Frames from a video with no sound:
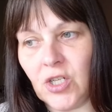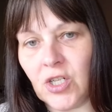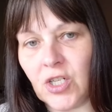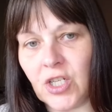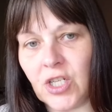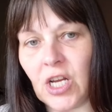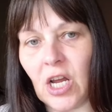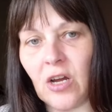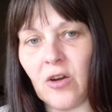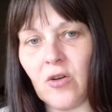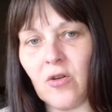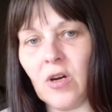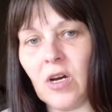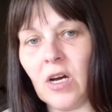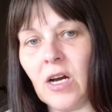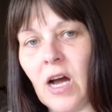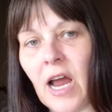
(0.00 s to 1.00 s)

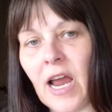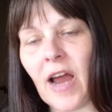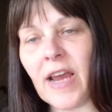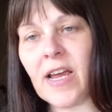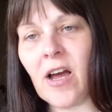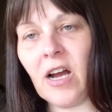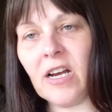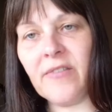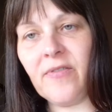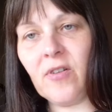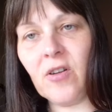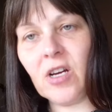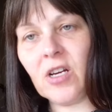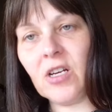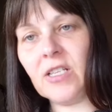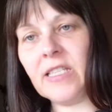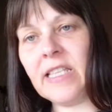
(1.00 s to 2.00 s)
So I kind of
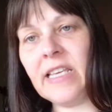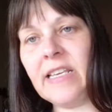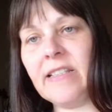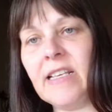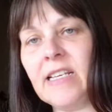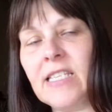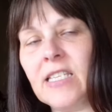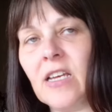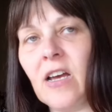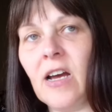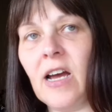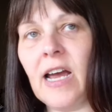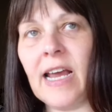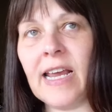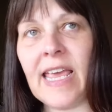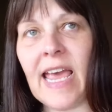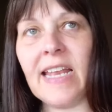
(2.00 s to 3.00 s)
look at this
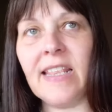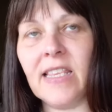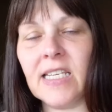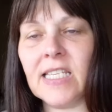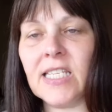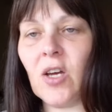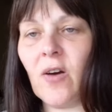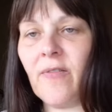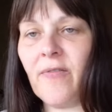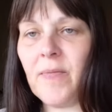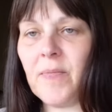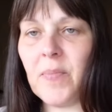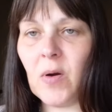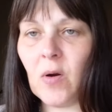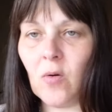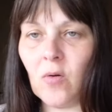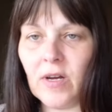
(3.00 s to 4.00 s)

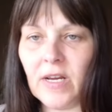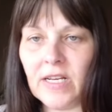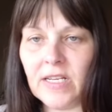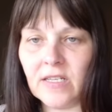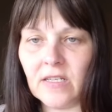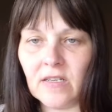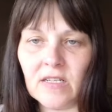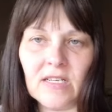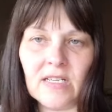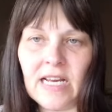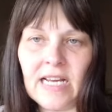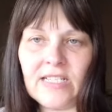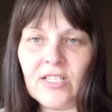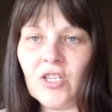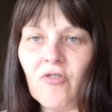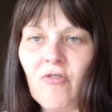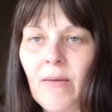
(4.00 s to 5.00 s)
self-employed,
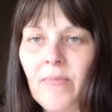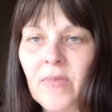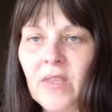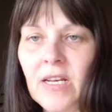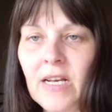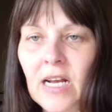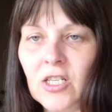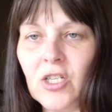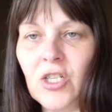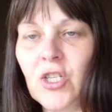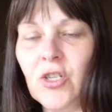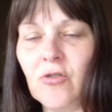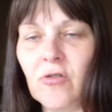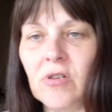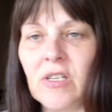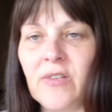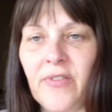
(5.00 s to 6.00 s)
let's scrap the national
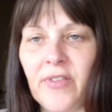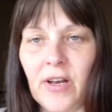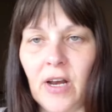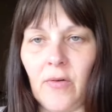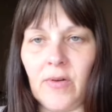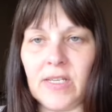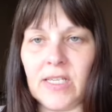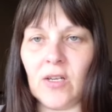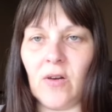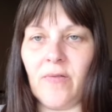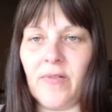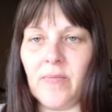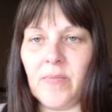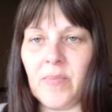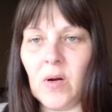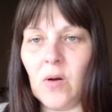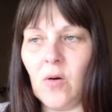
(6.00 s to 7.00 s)
insurance for the lowest
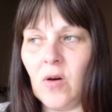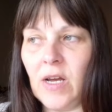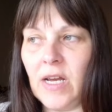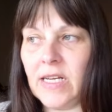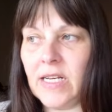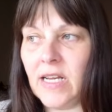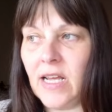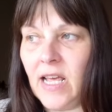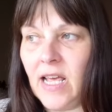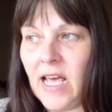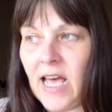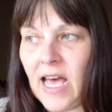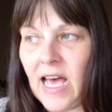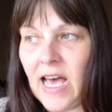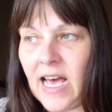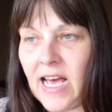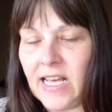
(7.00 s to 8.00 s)
self-employed,
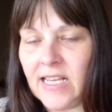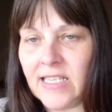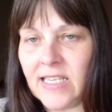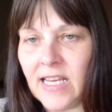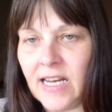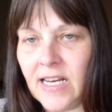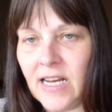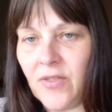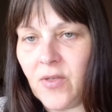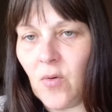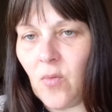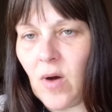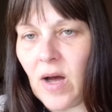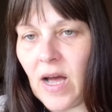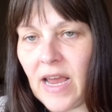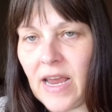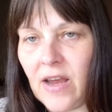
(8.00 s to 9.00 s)
as another
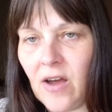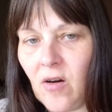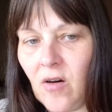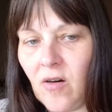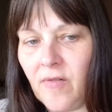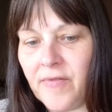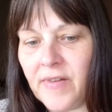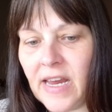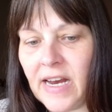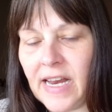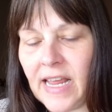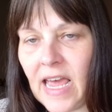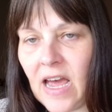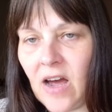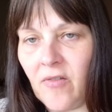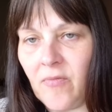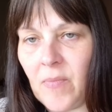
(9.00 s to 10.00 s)
way of
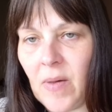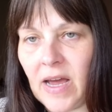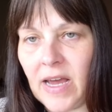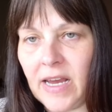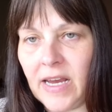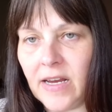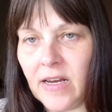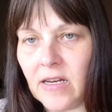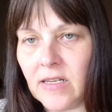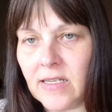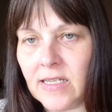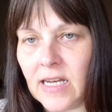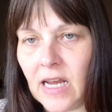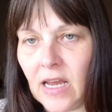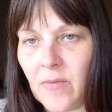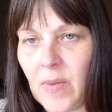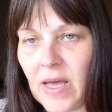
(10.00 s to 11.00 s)
getting out of paying
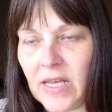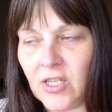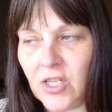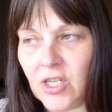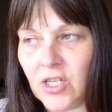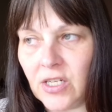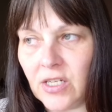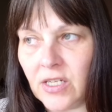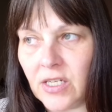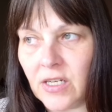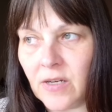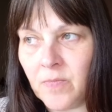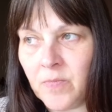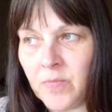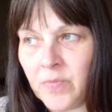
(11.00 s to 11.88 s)
state pensions.